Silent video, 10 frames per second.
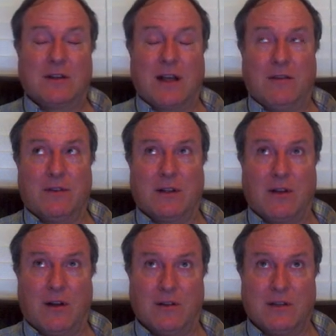It's kind of a
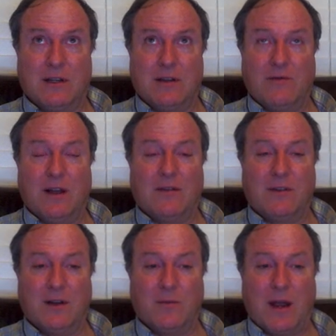tautology, we'll have
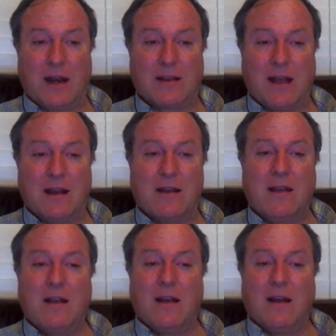to unpack that.
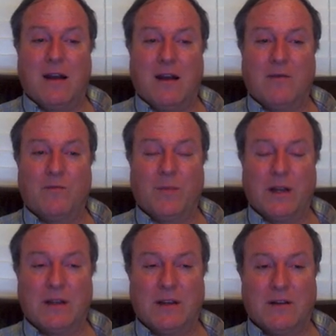Um,
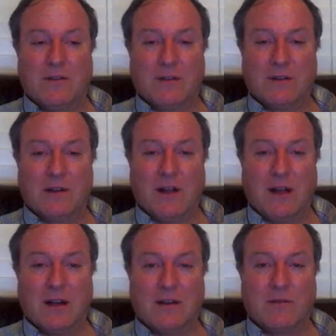but you know, there's a
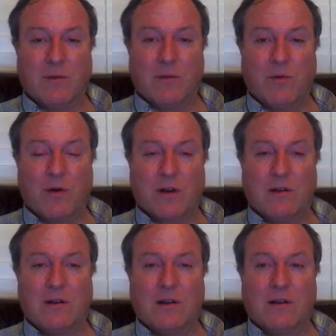lot of
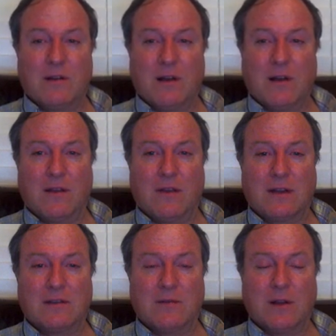important uh,
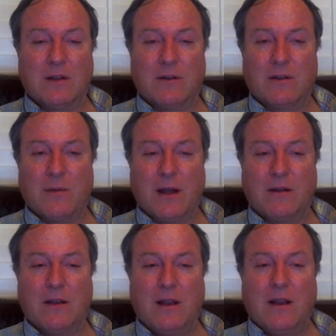things to be learned
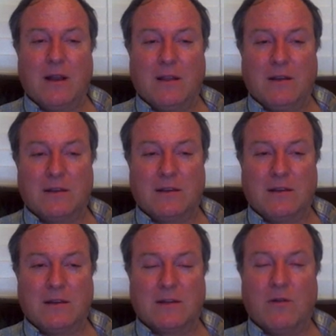about. These
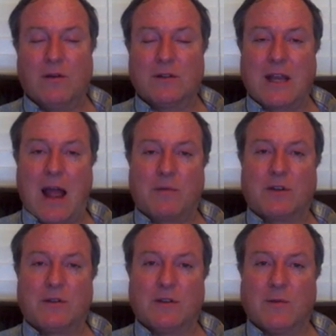these quotes
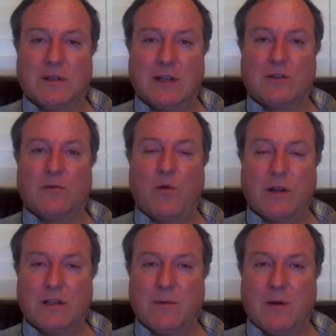capture some essential
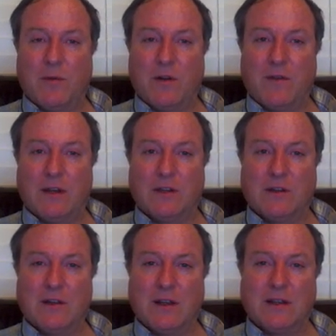points about
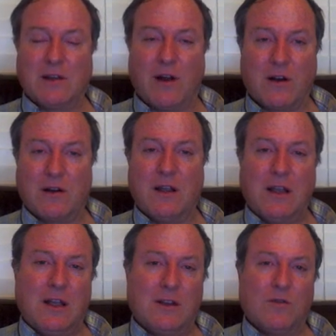motivation that it's hard
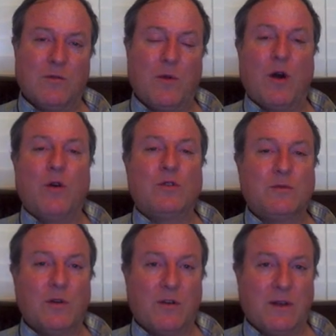to
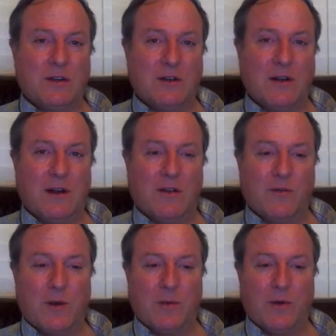impose motivation on
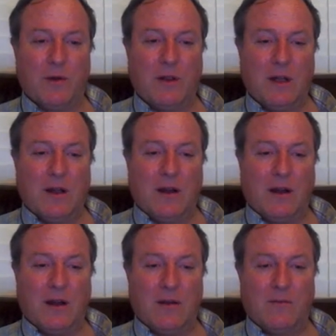other people.
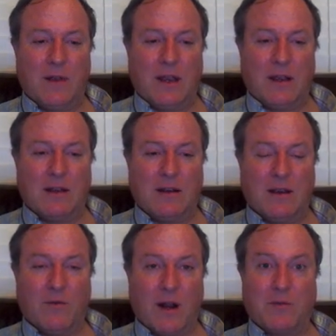Um, and
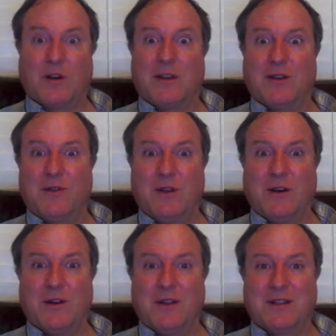and what I'm trying to do
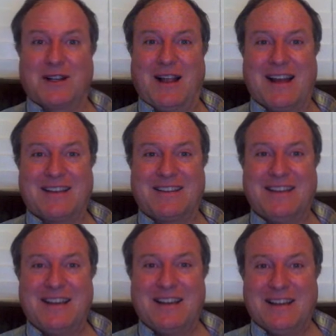here in this class
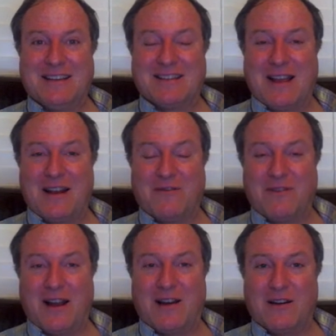is light a
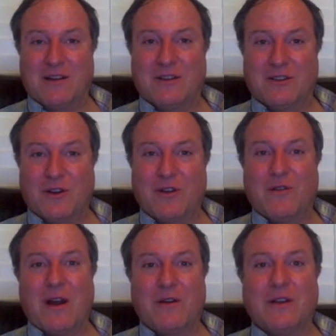fire, show
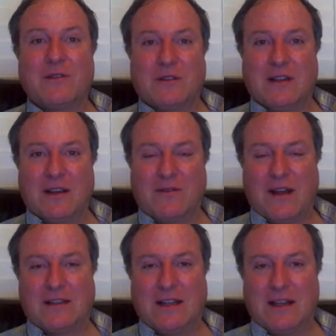you how interesting and
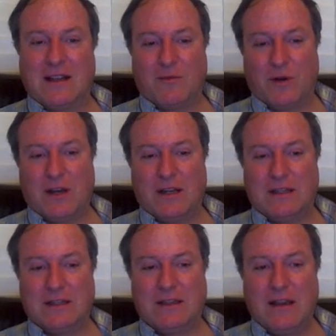fascinating the brain
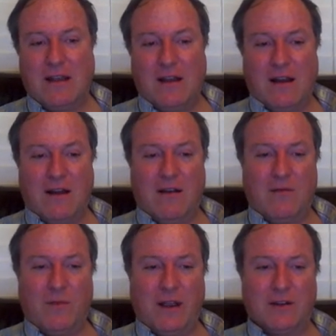is,
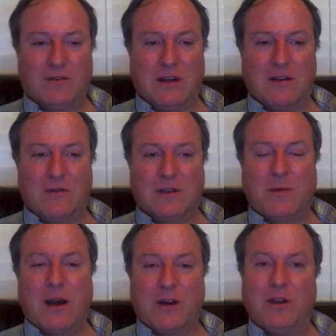um, and trying to
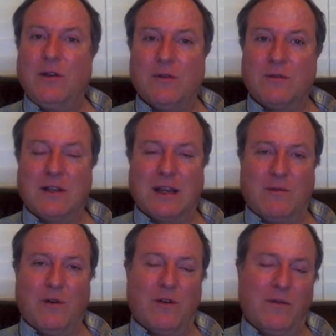inspire you to
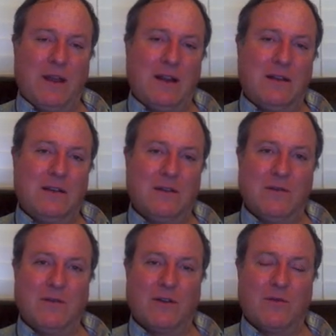get motivated
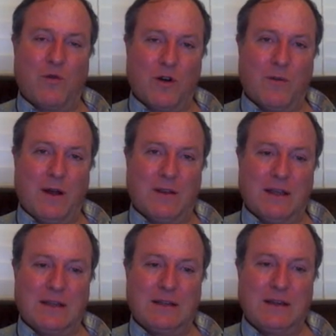to learn more about
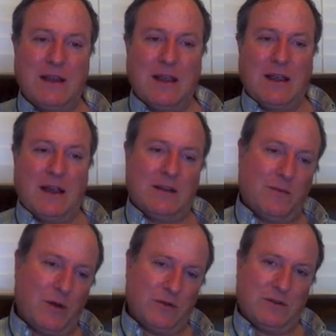this as
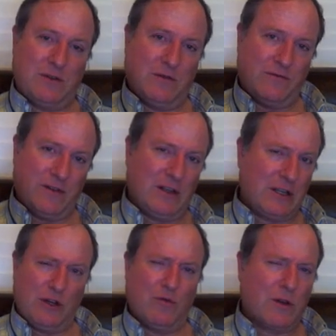opposed to
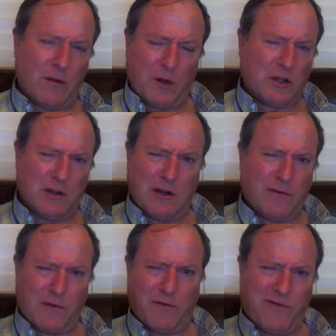filling you with a bunch of
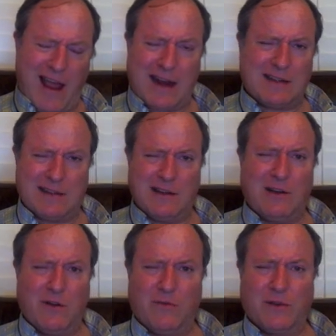different facts that
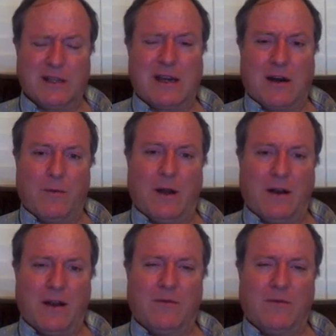you don't really care about.